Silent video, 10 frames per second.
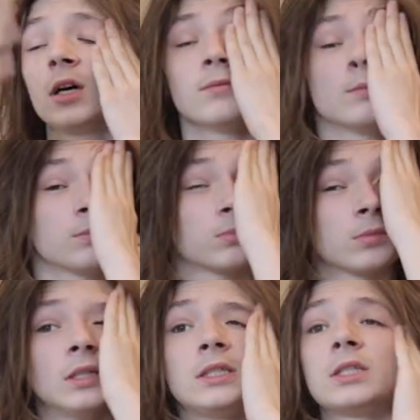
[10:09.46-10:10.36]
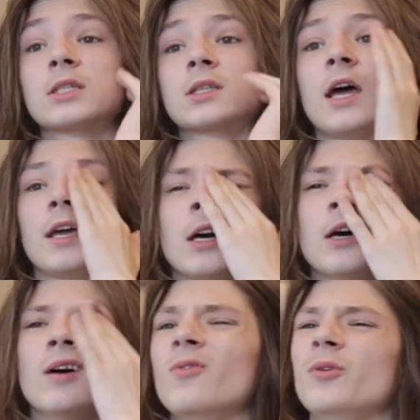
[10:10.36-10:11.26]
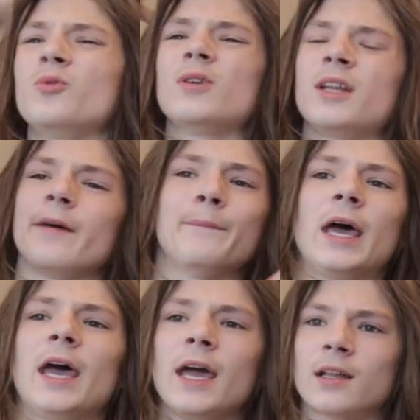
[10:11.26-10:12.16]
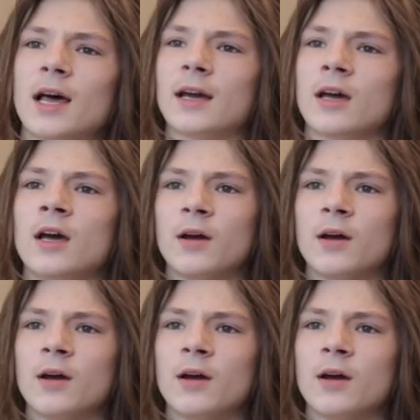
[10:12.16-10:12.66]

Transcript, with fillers: Up, it's just like, when you in that bag, like,